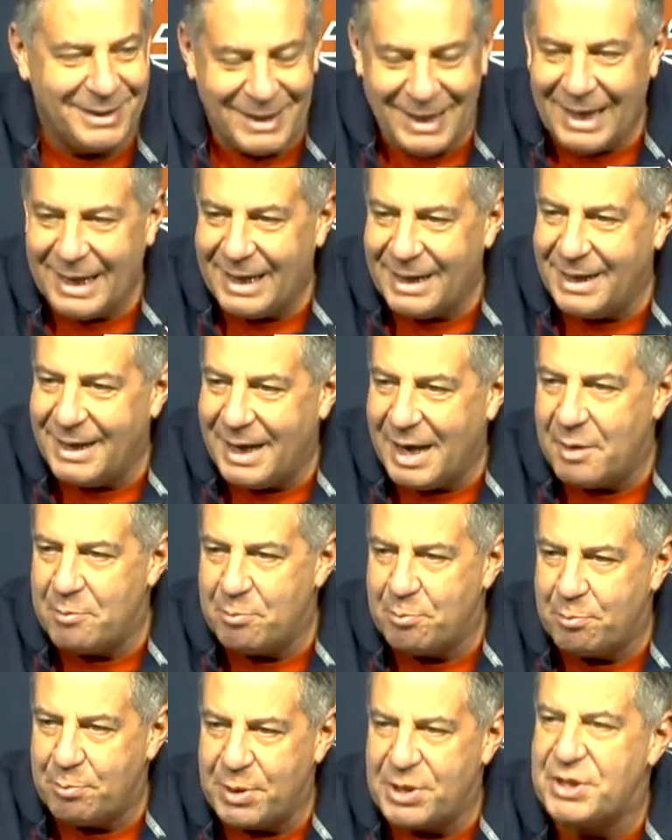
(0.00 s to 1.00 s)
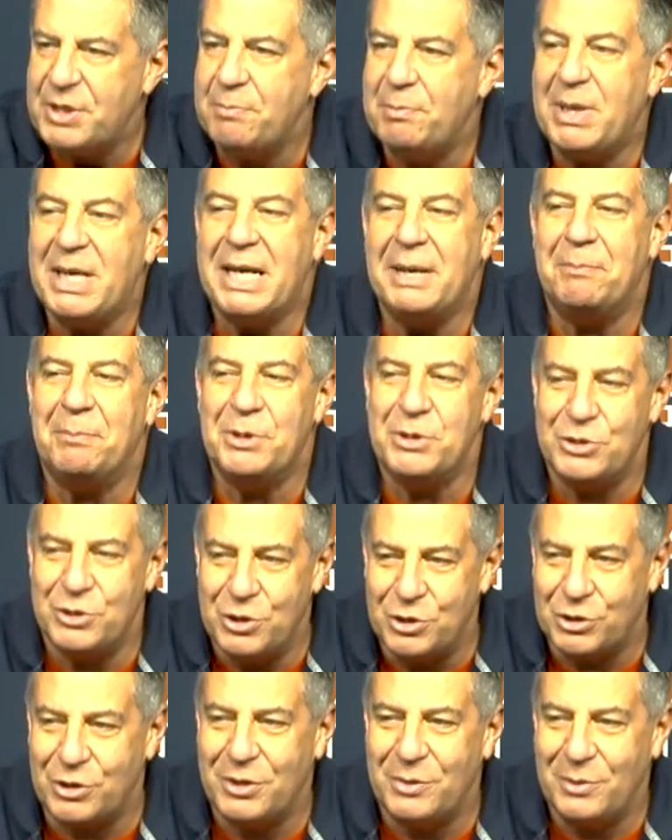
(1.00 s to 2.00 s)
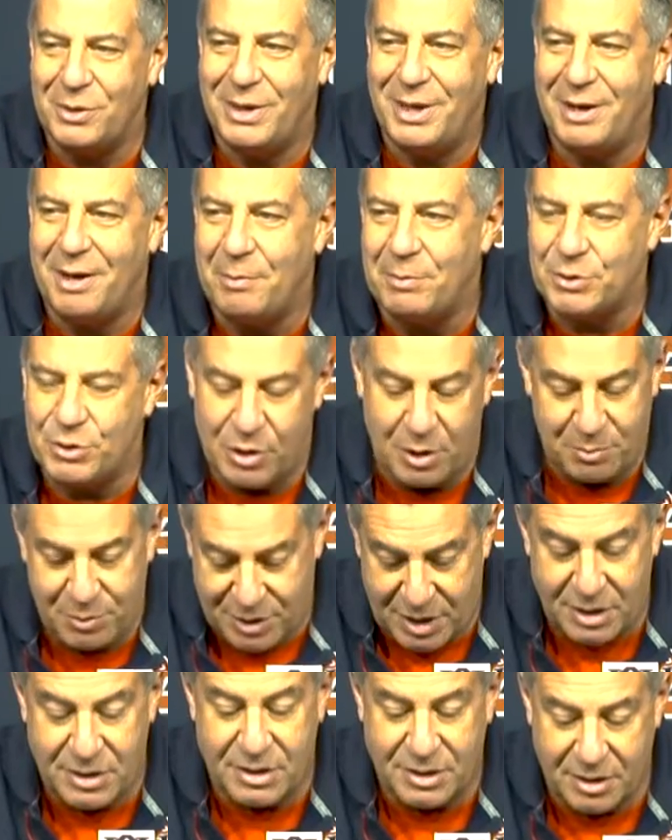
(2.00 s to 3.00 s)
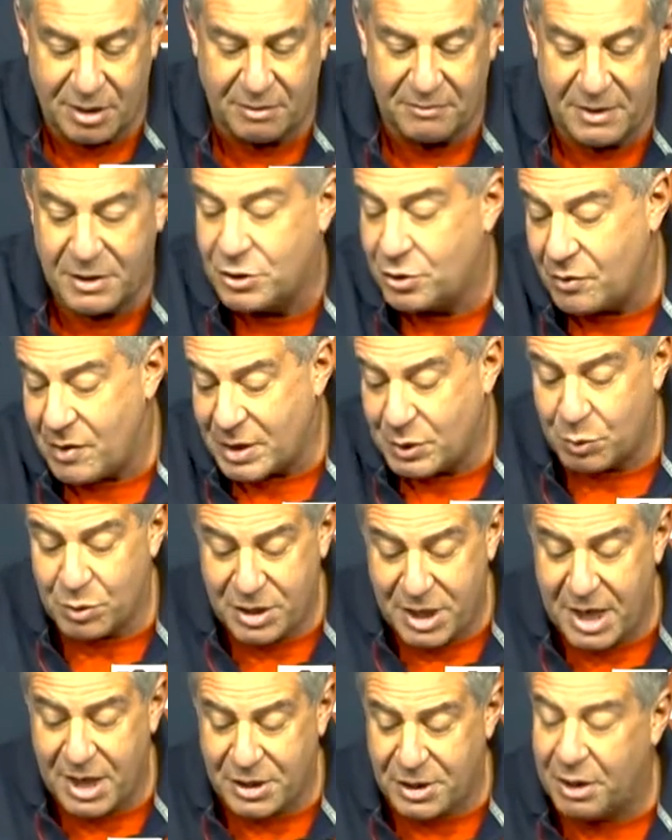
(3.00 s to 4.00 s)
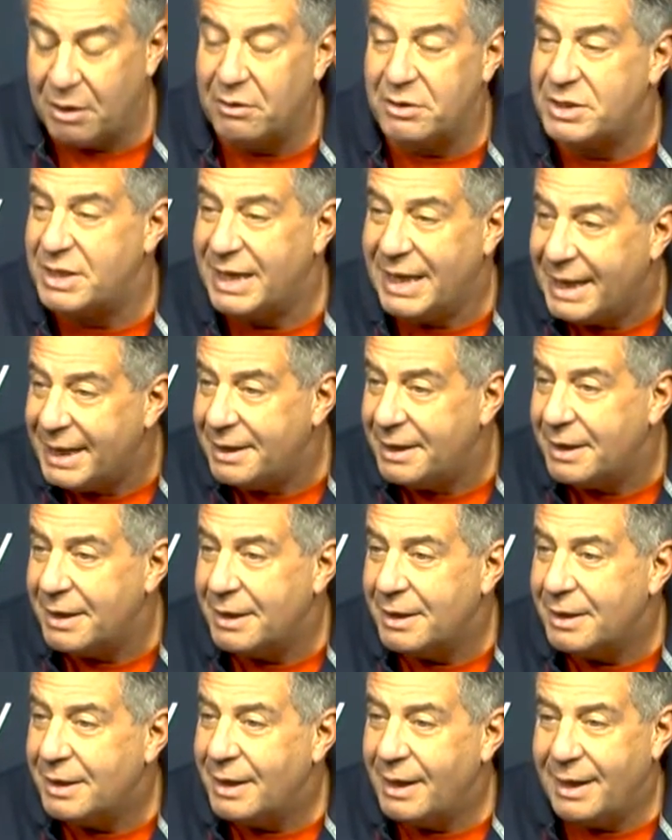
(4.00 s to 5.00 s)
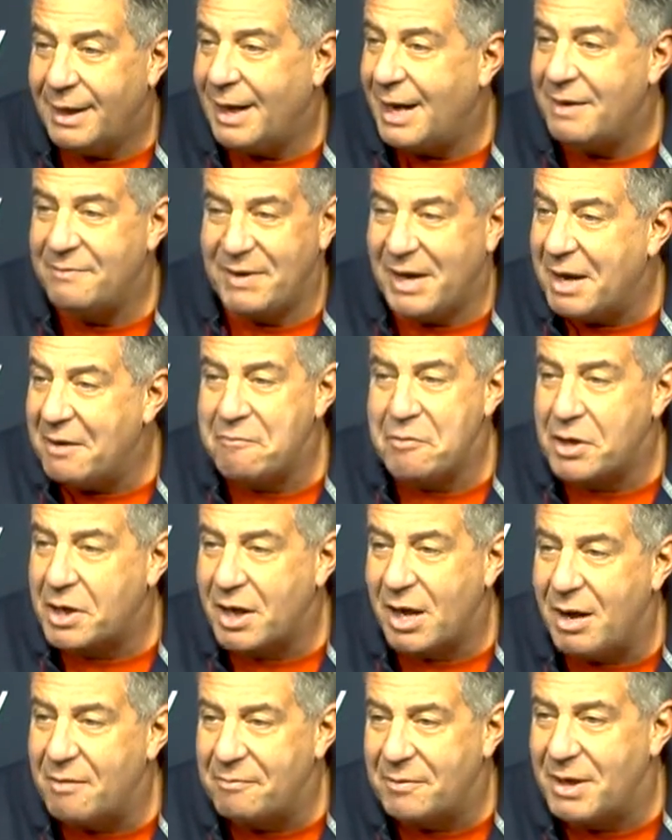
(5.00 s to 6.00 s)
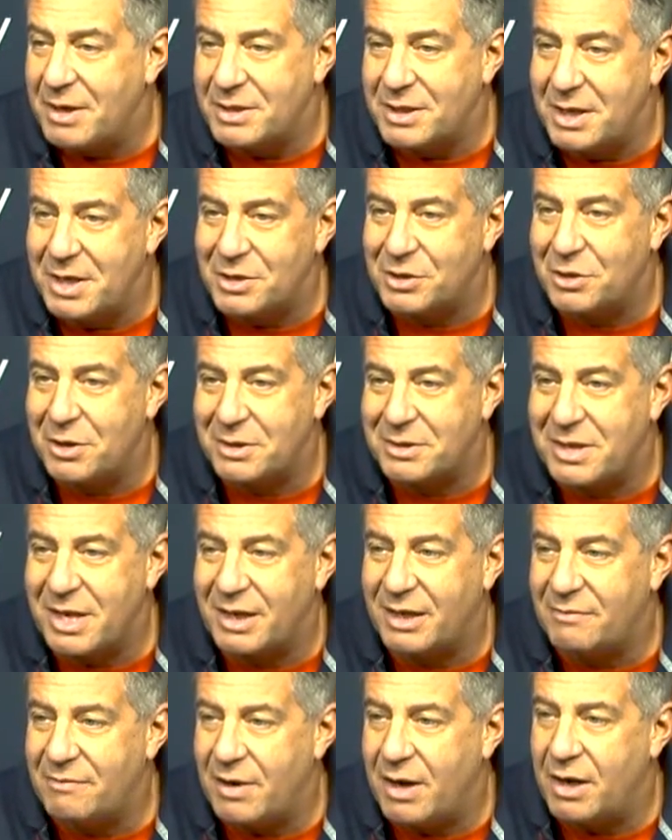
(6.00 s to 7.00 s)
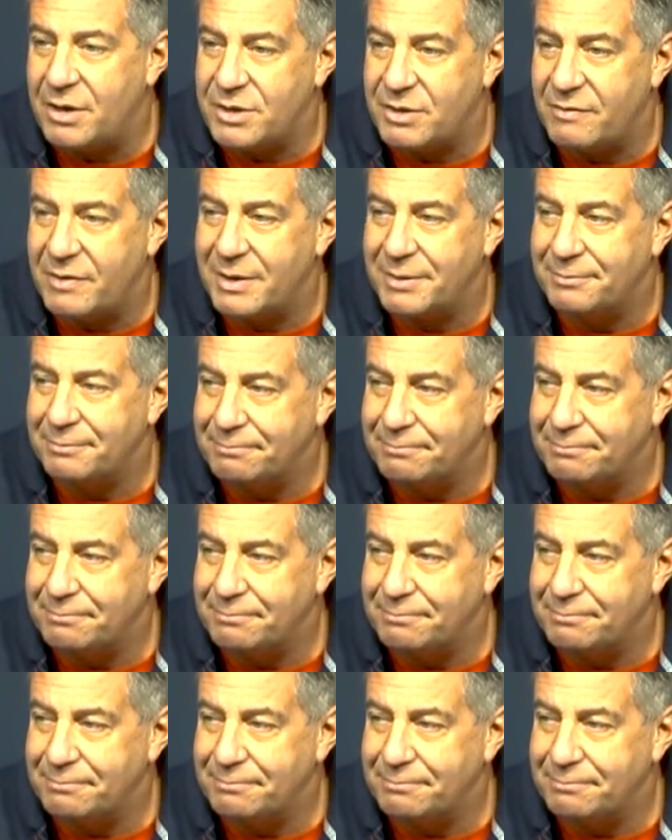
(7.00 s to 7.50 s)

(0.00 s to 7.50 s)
and be in position when that opportunity presents itself? And so that's what Dangel is in, and I have every confidence that he's going to take advantage of it.